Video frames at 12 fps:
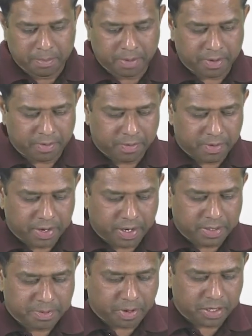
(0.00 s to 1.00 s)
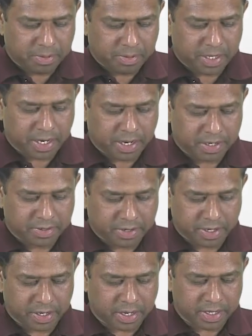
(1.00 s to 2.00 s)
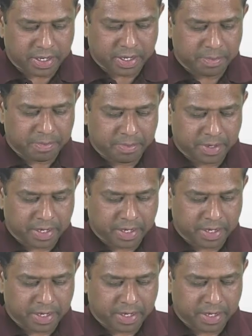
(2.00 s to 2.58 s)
But it's possible that actually rather than